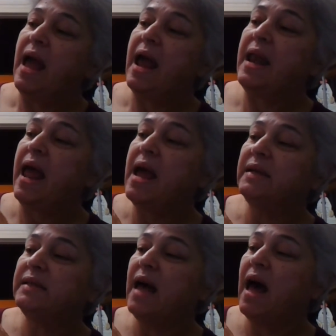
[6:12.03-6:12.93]
And
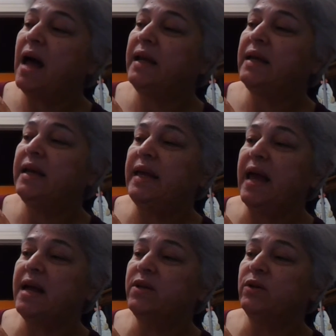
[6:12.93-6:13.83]
as the Hanukkah
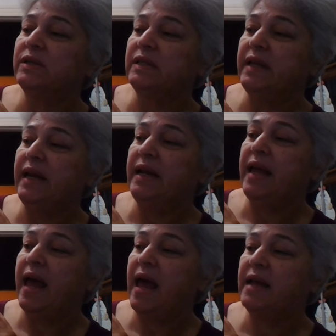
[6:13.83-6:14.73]
candles lean
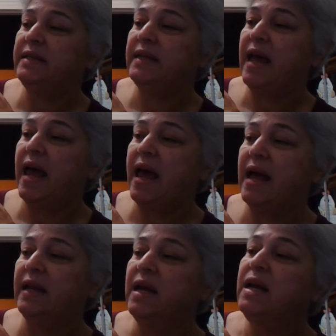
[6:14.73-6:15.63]
head to
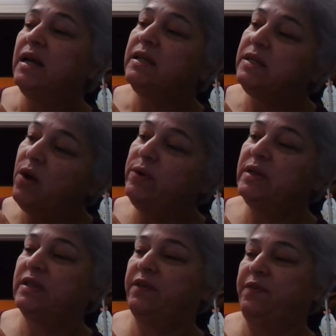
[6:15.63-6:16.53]
head, so
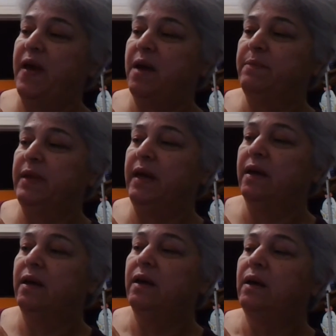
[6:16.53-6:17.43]
does the family.
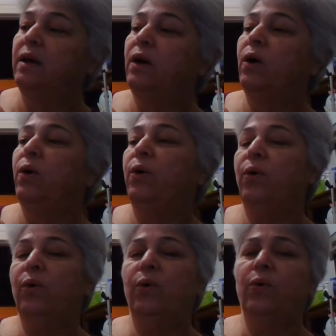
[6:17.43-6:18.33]

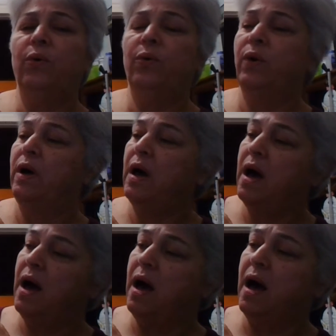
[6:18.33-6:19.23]

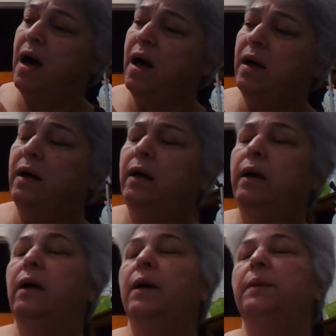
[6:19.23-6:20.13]

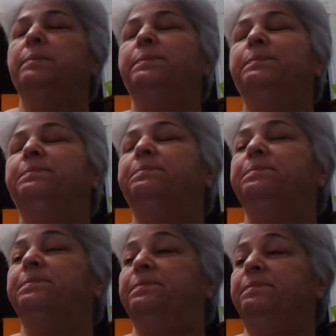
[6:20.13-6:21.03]

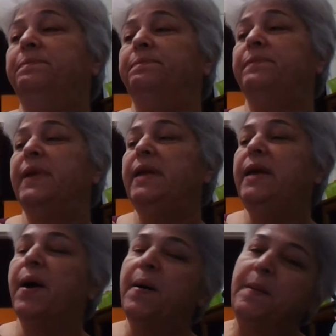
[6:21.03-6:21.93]

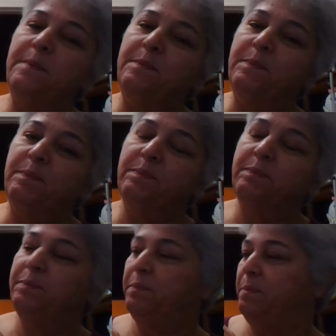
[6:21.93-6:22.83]
Yum.
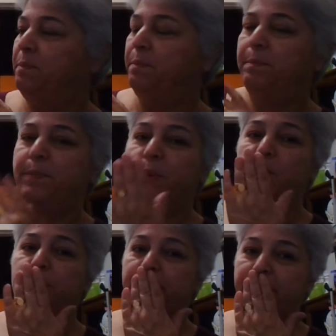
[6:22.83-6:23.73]

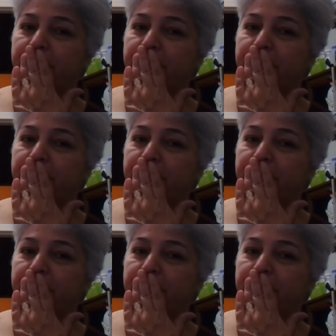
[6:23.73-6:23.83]
Burp.